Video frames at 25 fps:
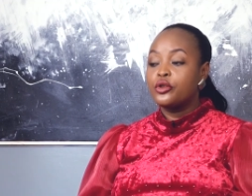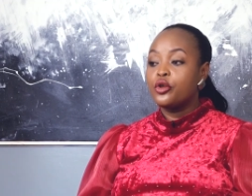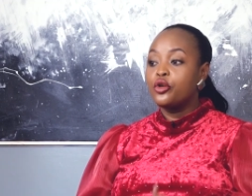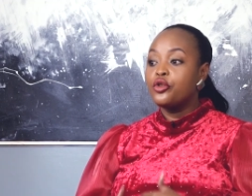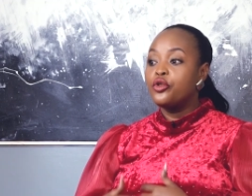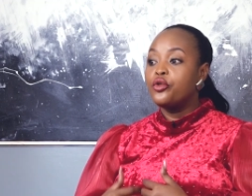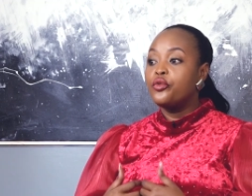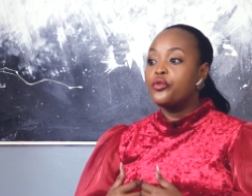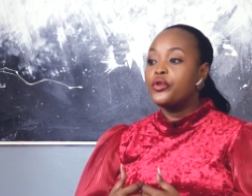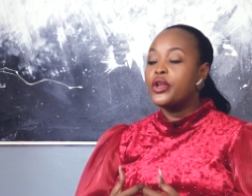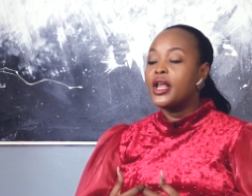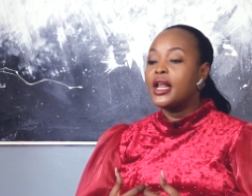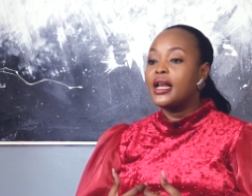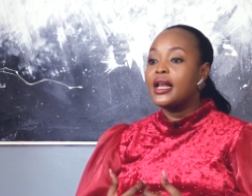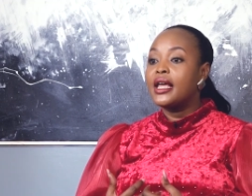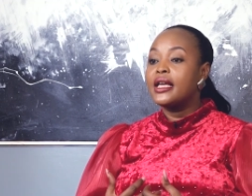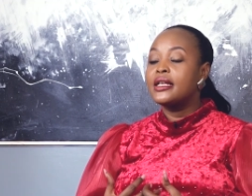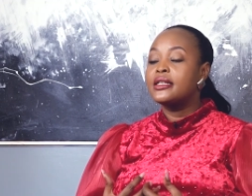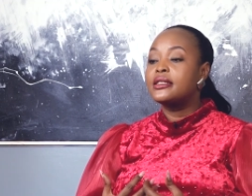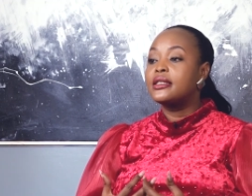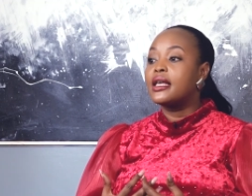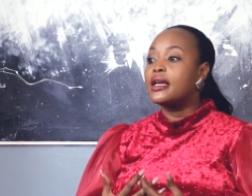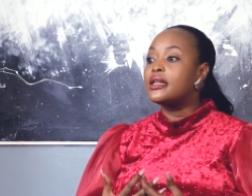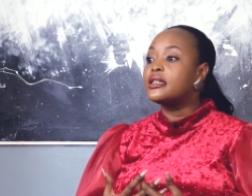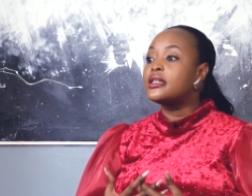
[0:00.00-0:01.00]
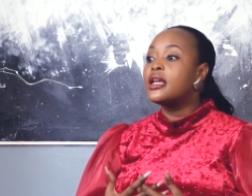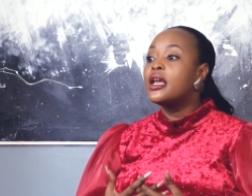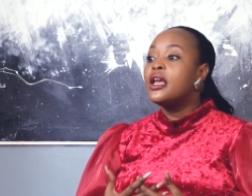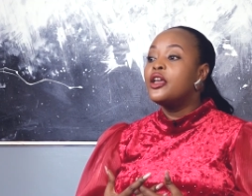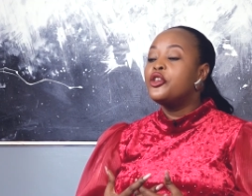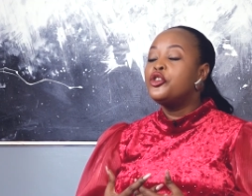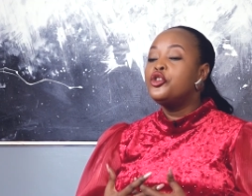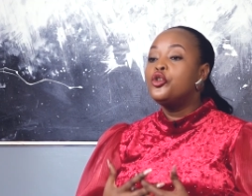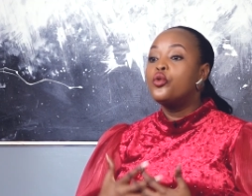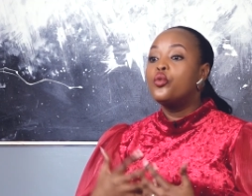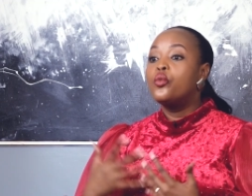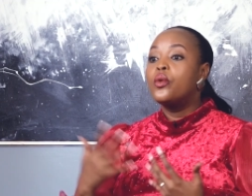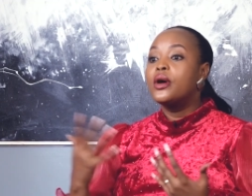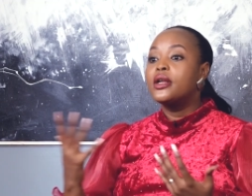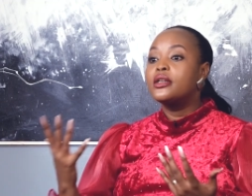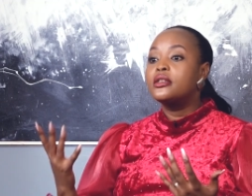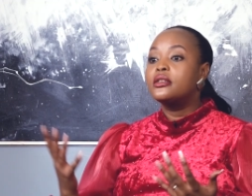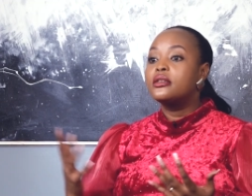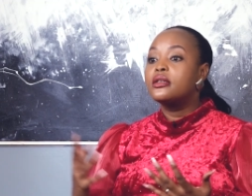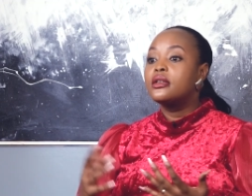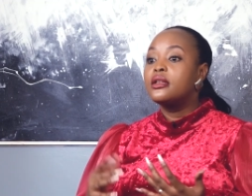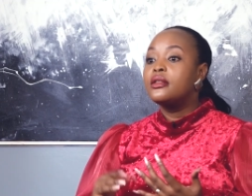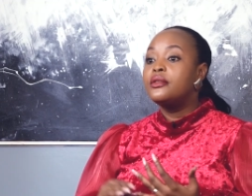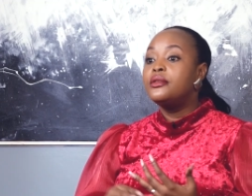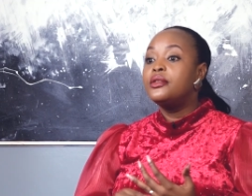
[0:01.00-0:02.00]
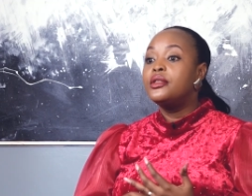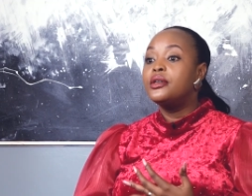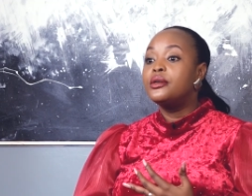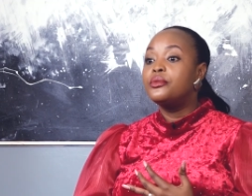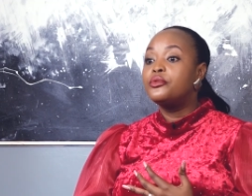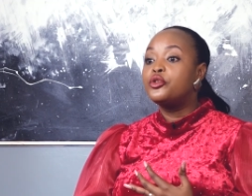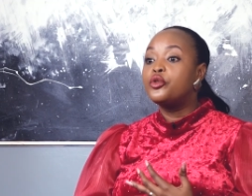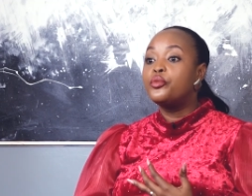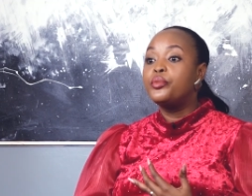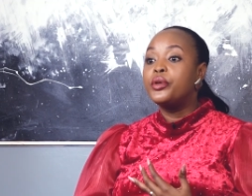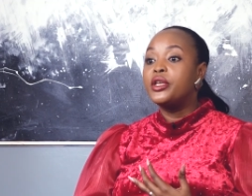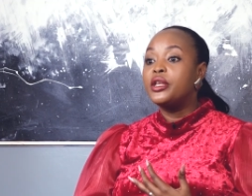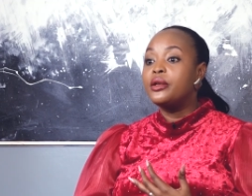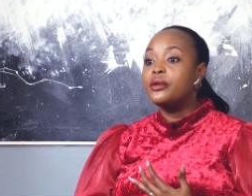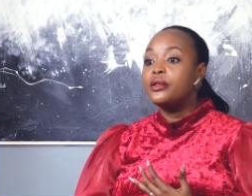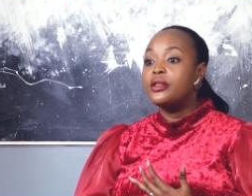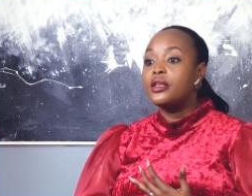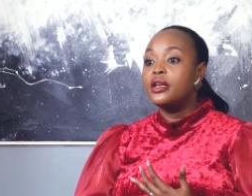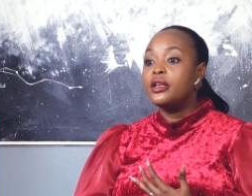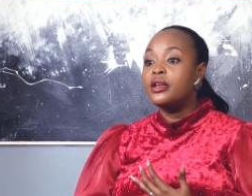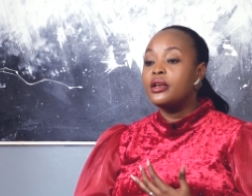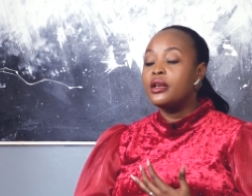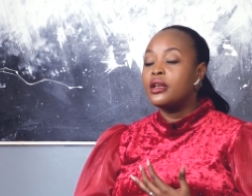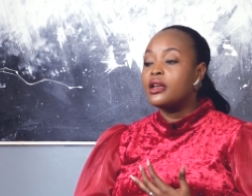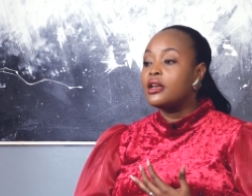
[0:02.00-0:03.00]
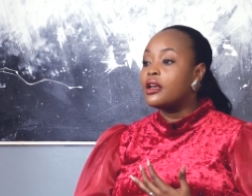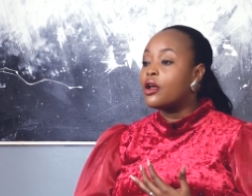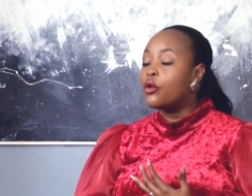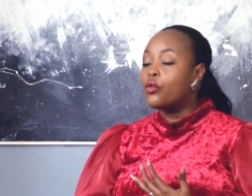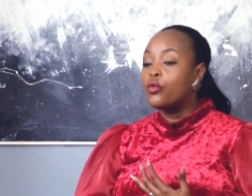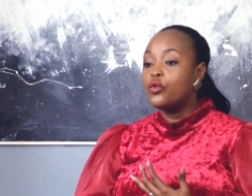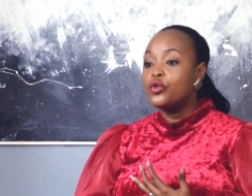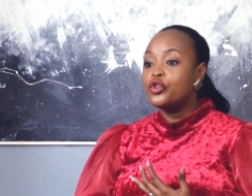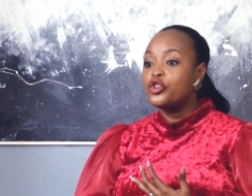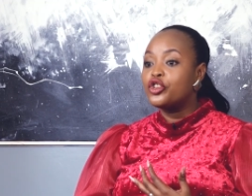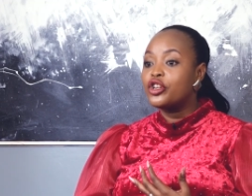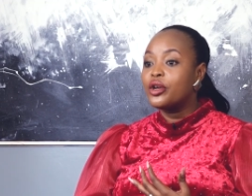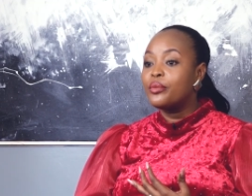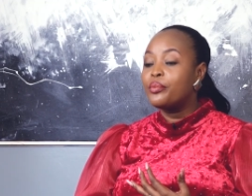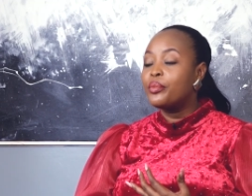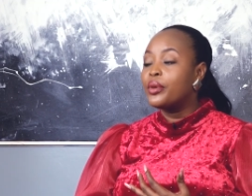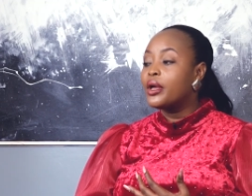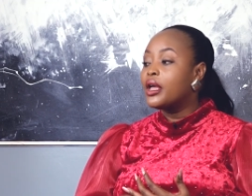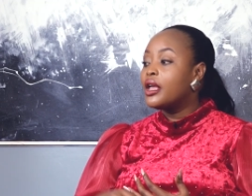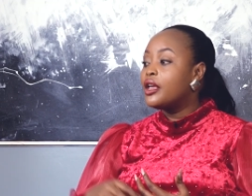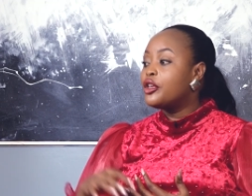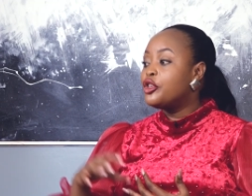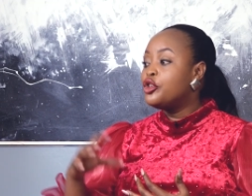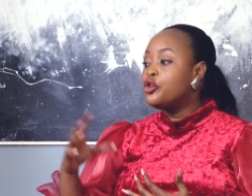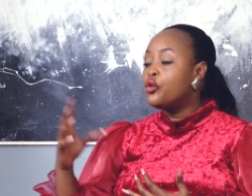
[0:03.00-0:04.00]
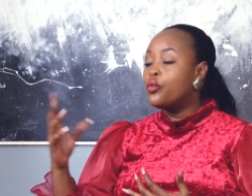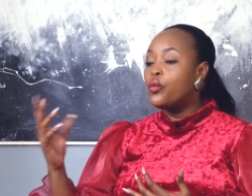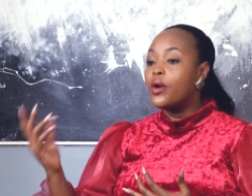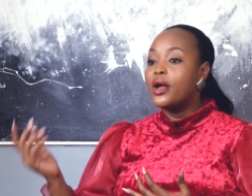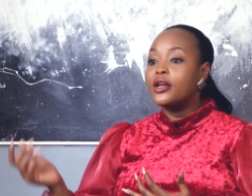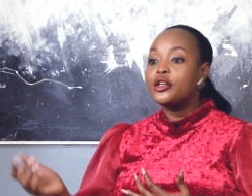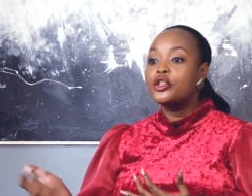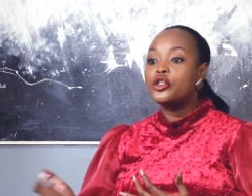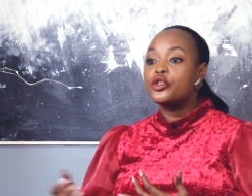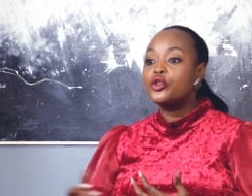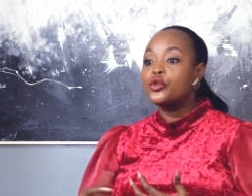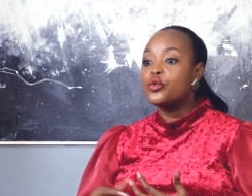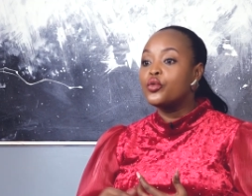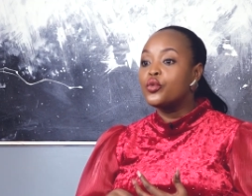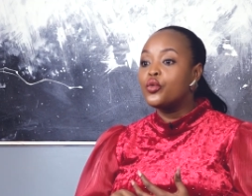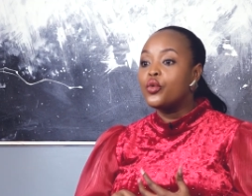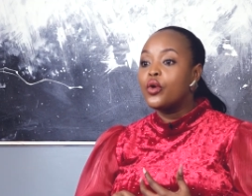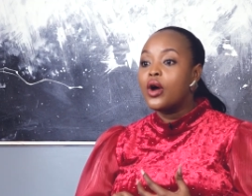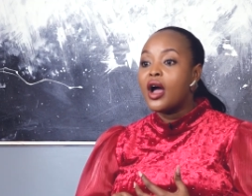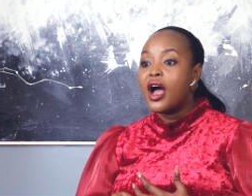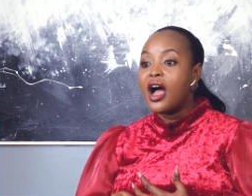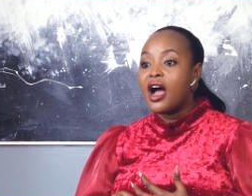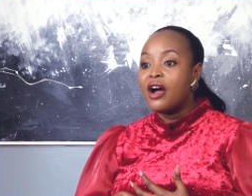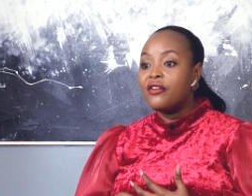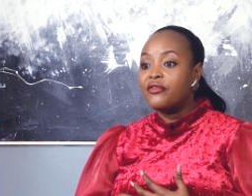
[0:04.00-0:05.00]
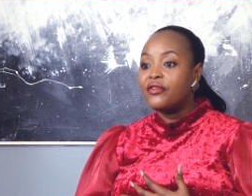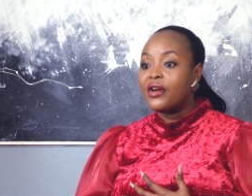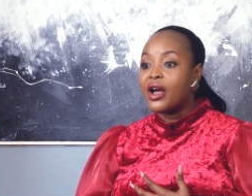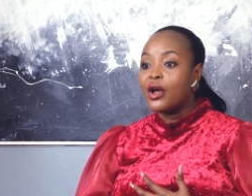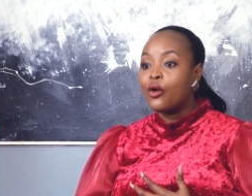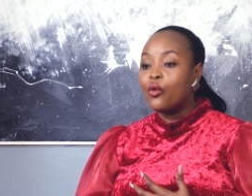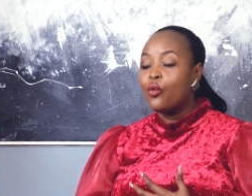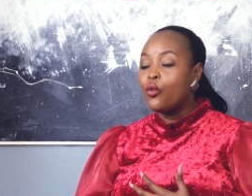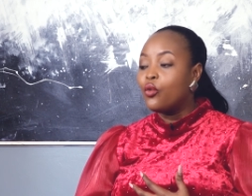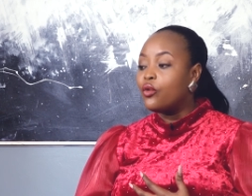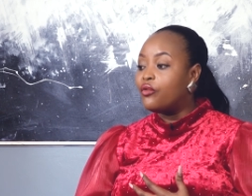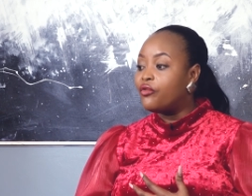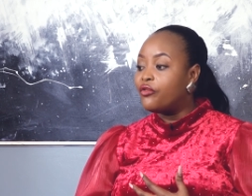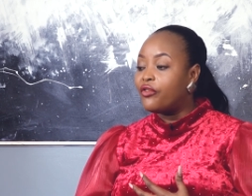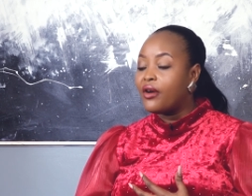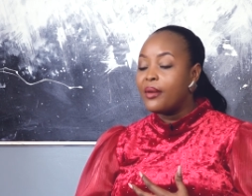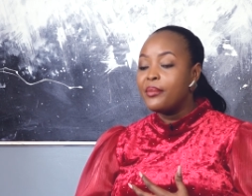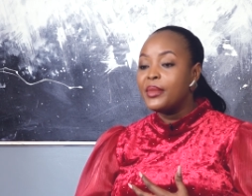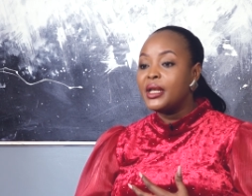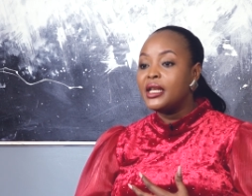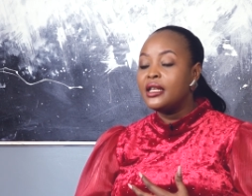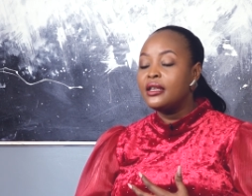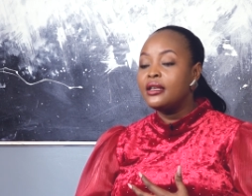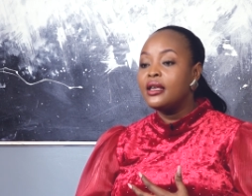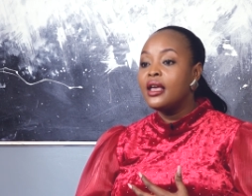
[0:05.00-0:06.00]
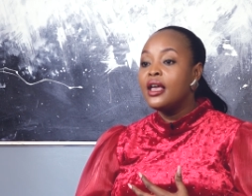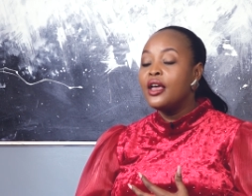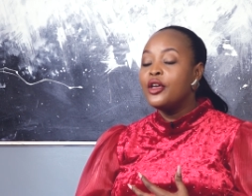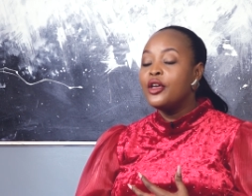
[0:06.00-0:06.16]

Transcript: So you realize that you want to be in a good shape. You want to have a good family.